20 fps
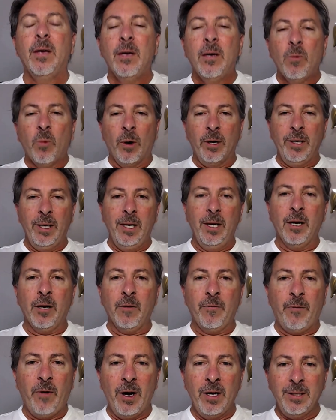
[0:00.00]
What
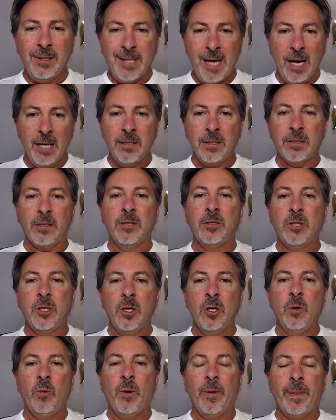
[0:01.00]
Earfun tends to
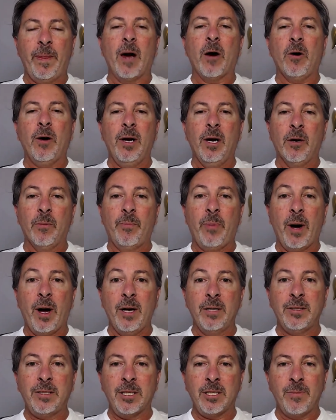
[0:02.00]
do with their
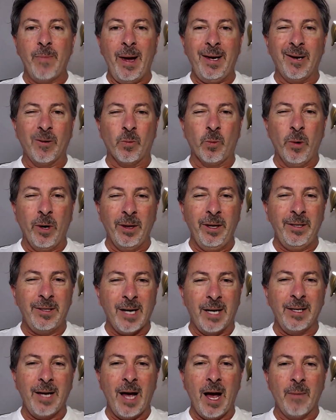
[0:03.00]
earbuds is make it really
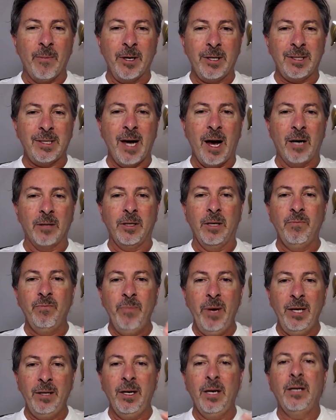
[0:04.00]
dynamic sounding,
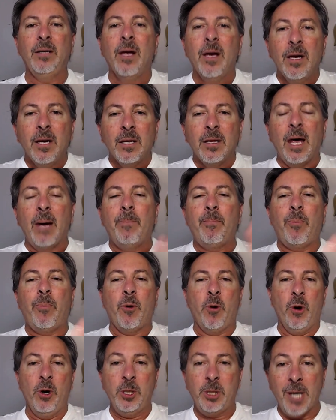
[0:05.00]
meaning they
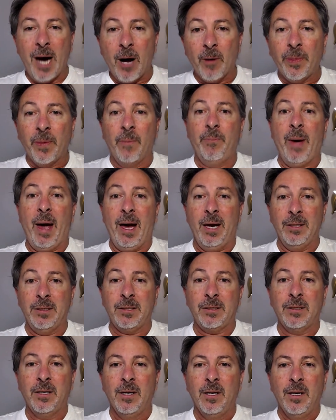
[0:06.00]
push out the
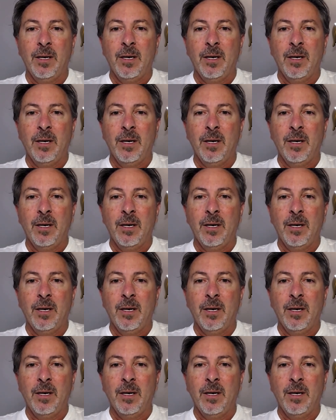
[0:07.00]
bass.